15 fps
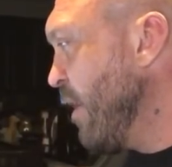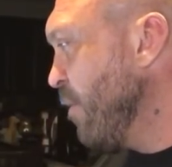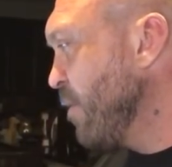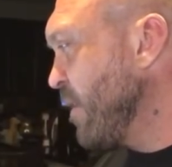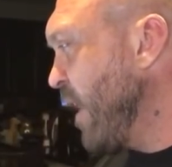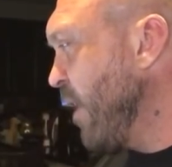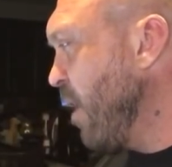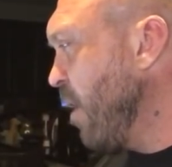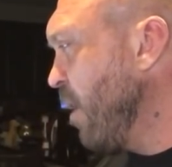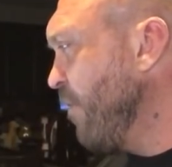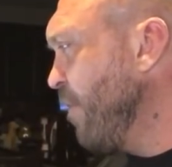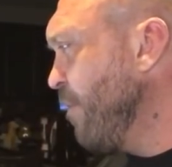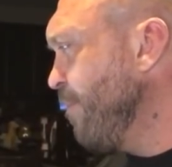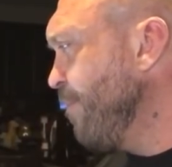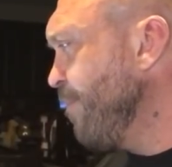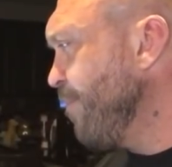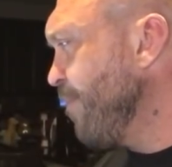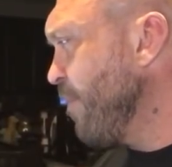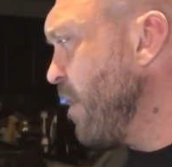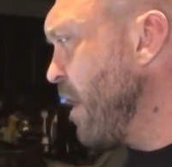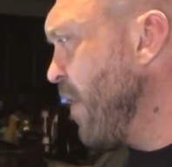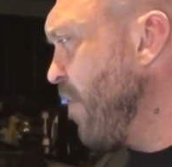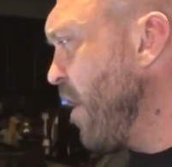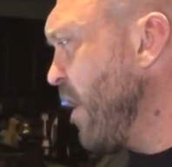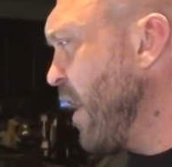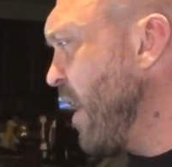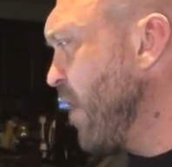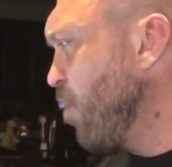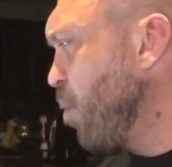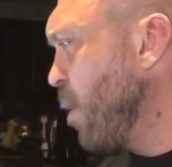Was that all of them? I thought I
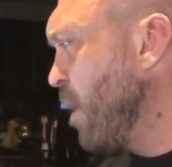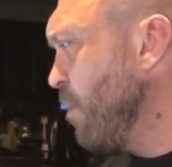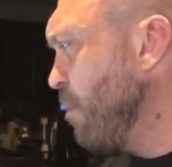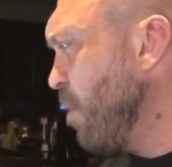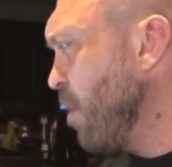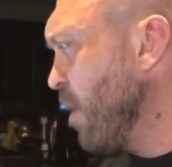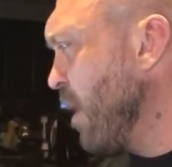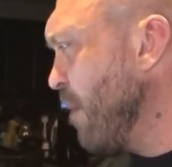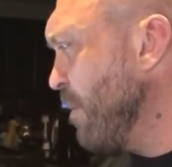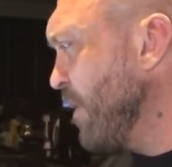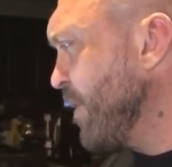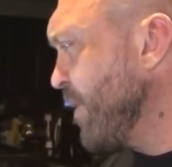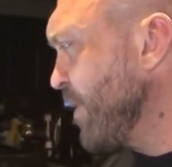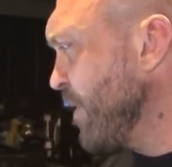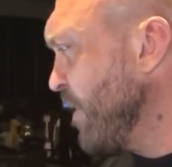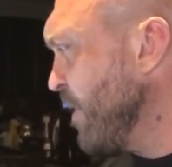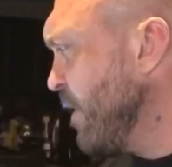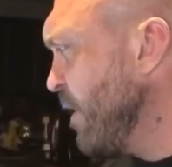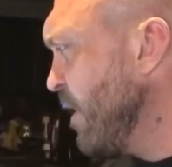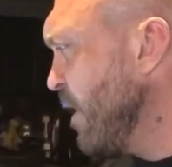had one more. Let me see.